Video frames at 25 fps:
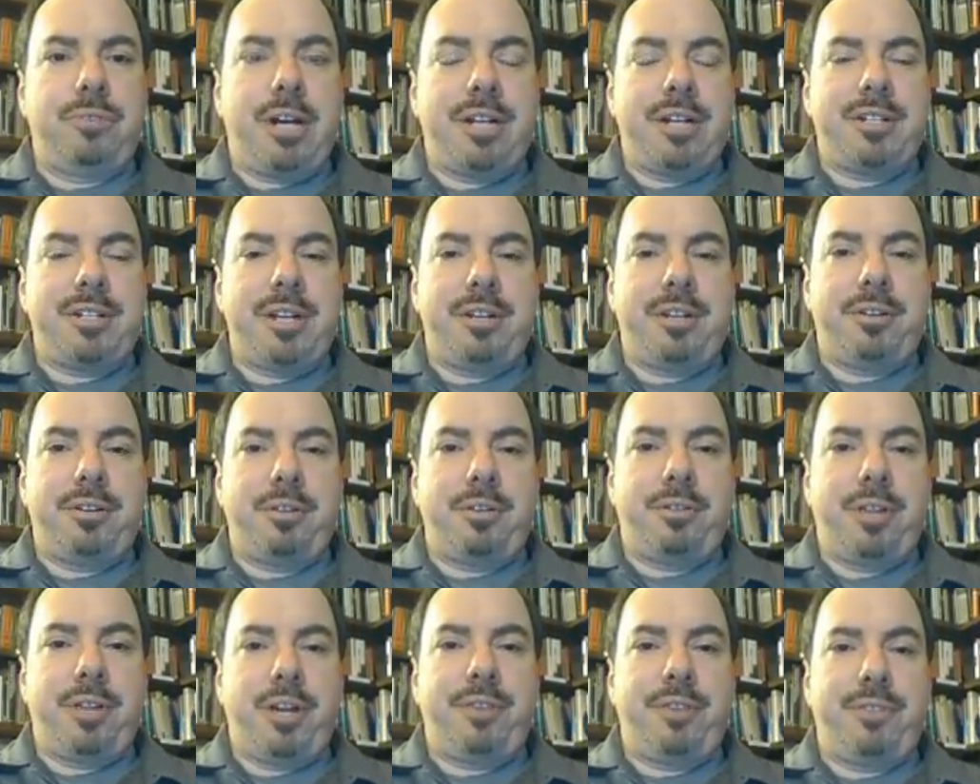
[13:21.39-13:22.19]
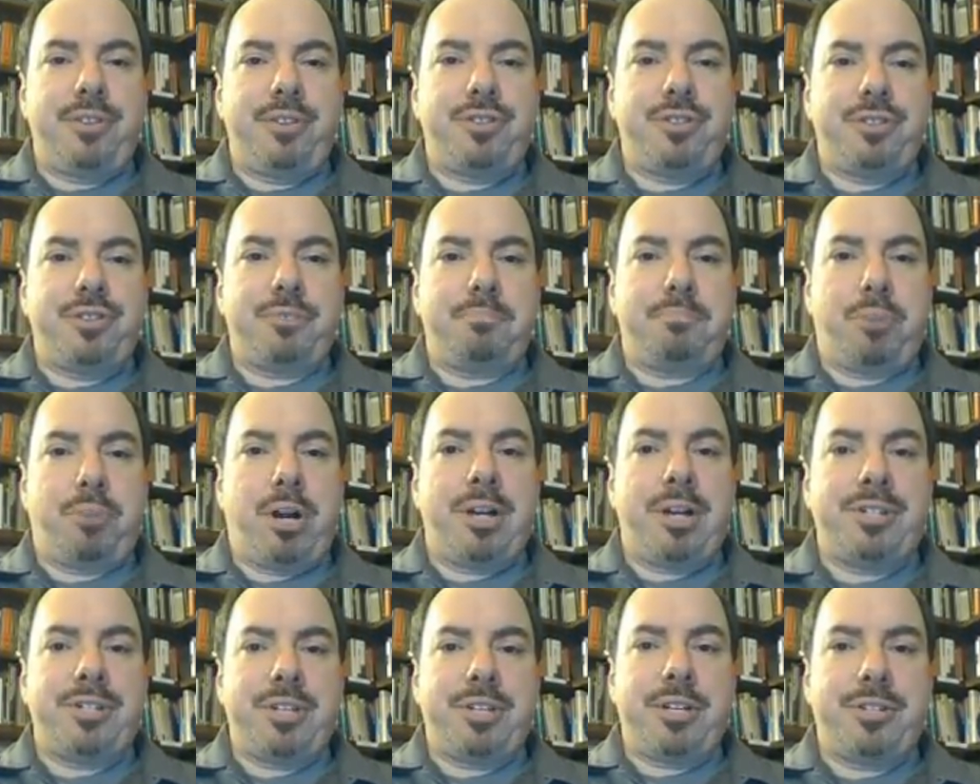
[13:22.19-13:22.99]
I tend to think of it as just
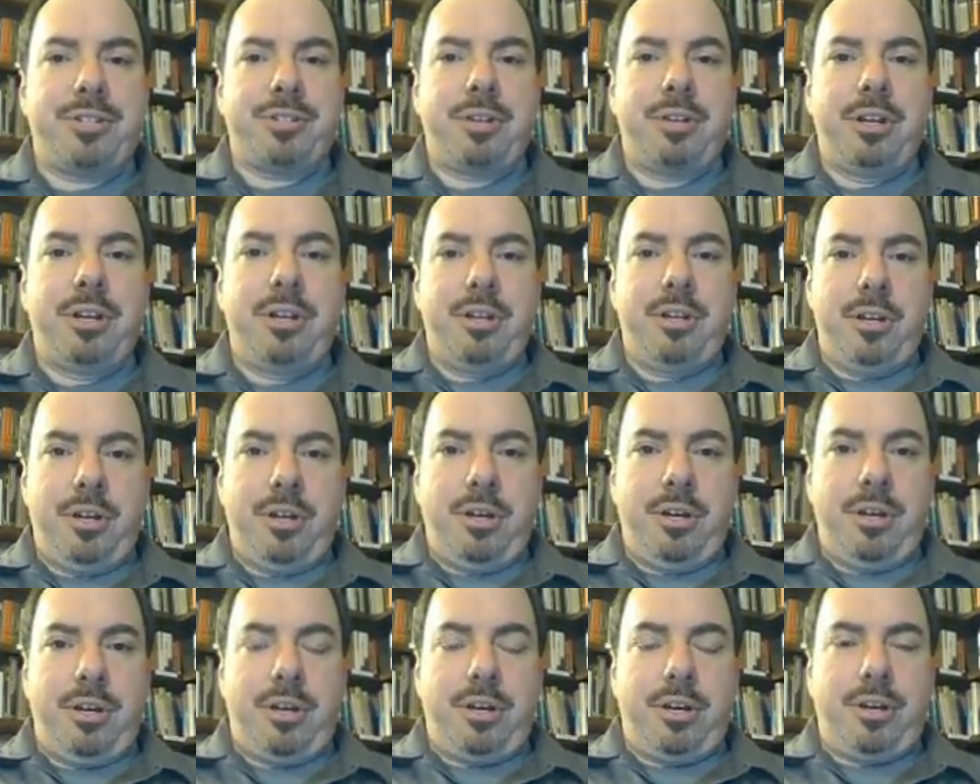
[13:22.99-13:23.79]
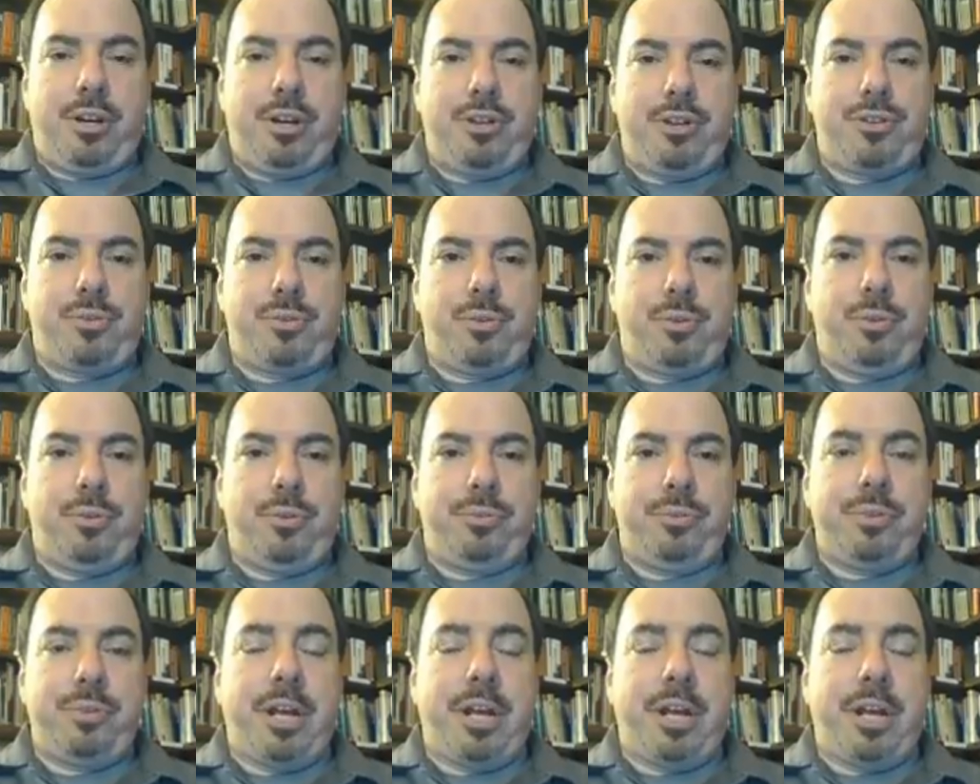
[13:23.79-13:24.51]
process control.